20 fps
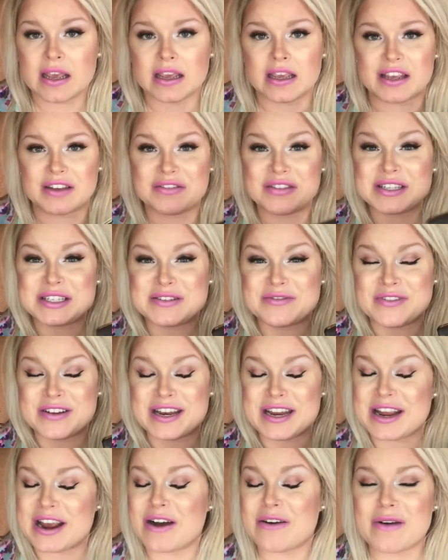give this
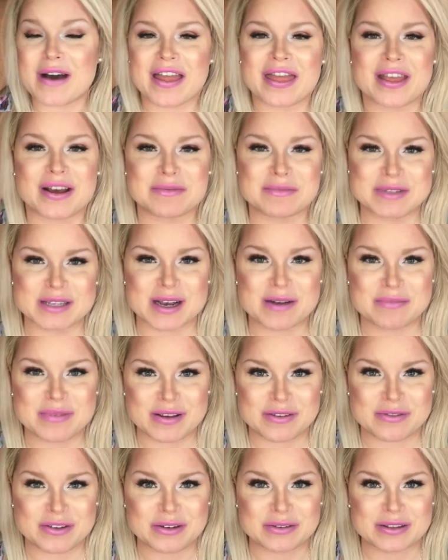video a thumbs up
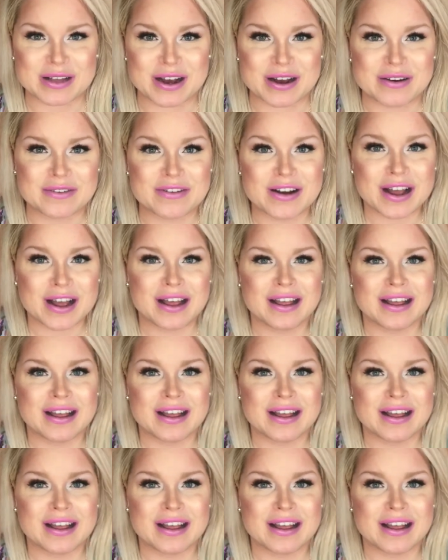if you love